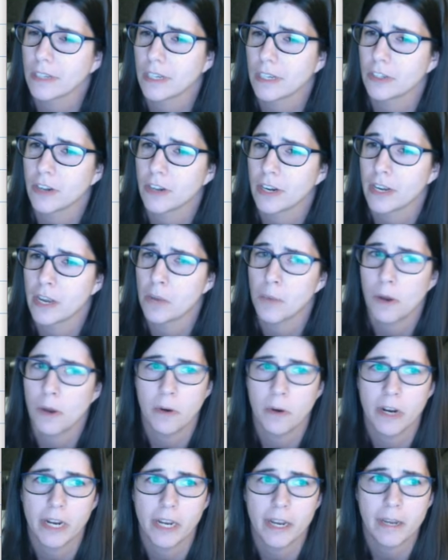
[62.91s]
I try to help
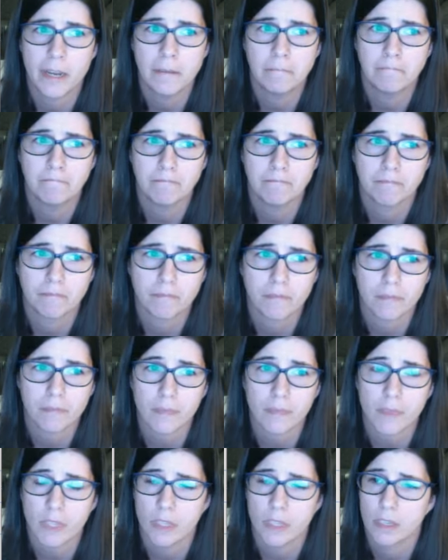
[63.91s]
out where I can.
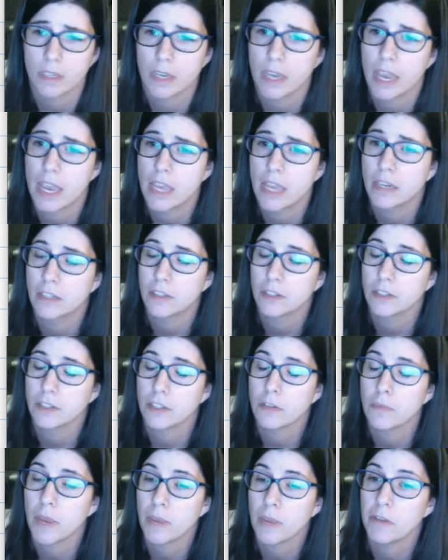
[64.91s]
And
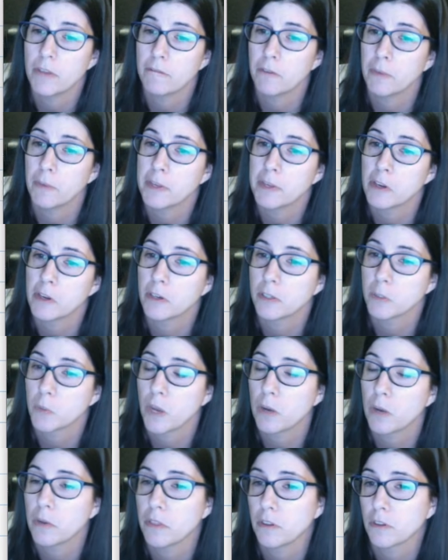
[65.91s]
you may be familiar as
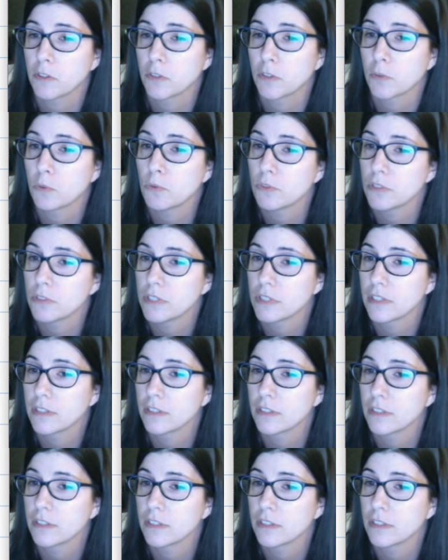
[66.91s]
well with your school's
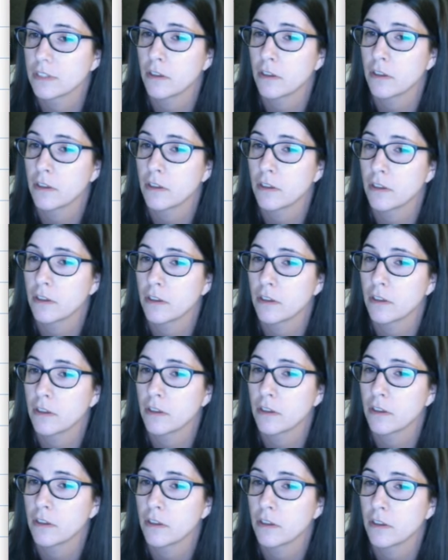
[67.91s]
assistive technology
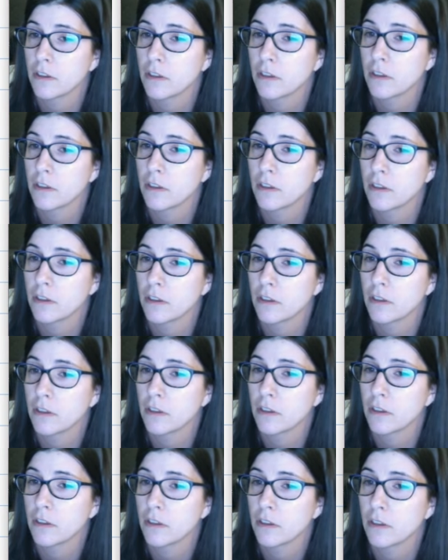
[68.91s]
resource teacher.
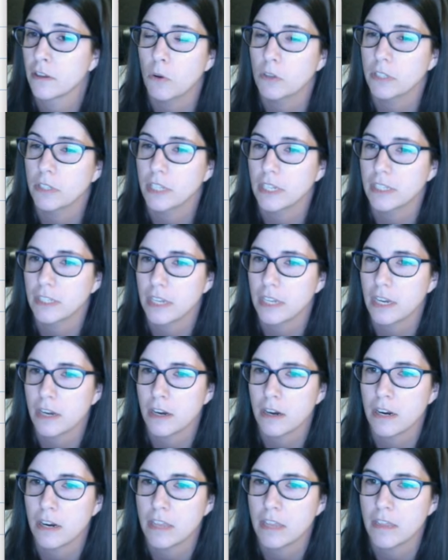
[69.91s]
Lorraine Holt is
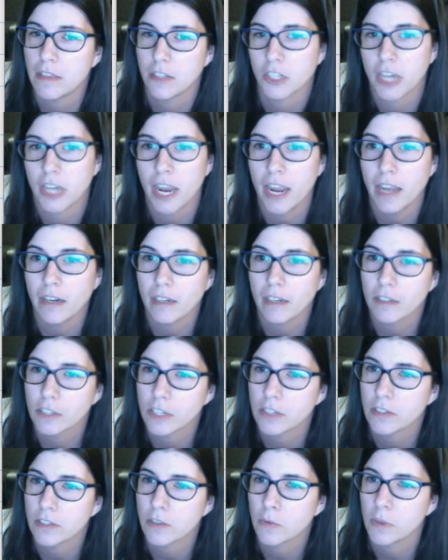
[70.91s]
here in the chat.
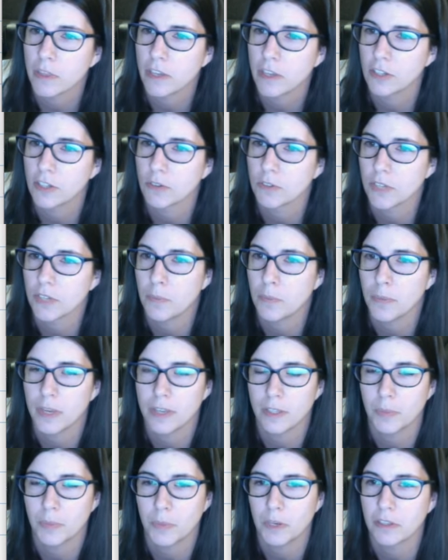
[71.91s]
She's the one that shows up
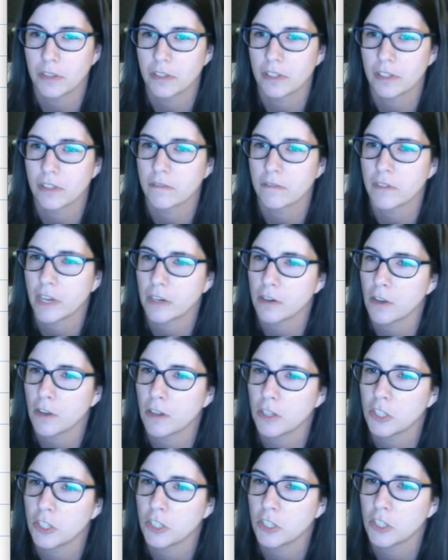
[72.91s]
as Peel Assistive
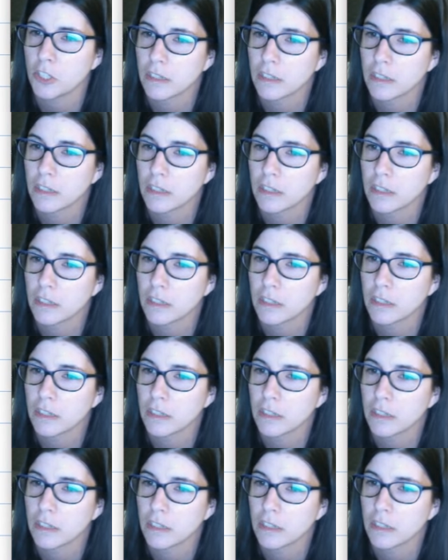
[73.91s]
Technology,
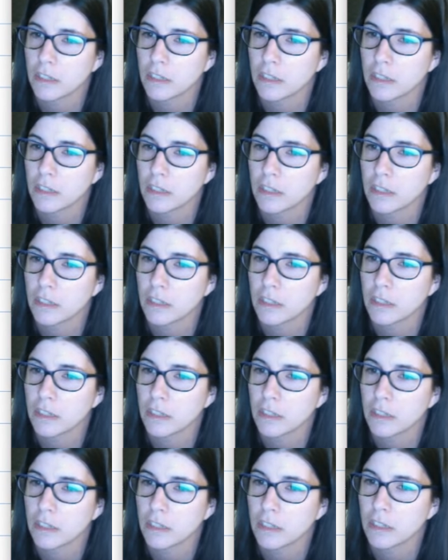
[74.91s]
and she's one of our
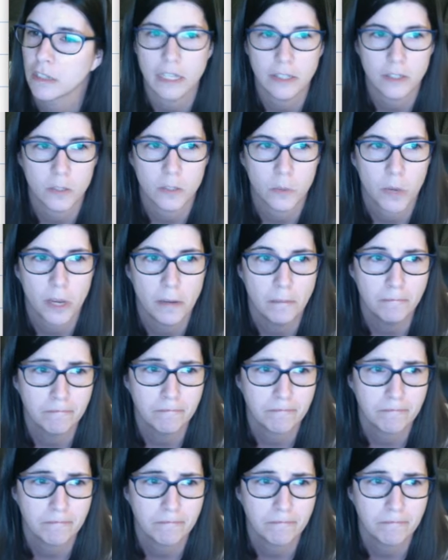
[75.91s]
ATRTs as well.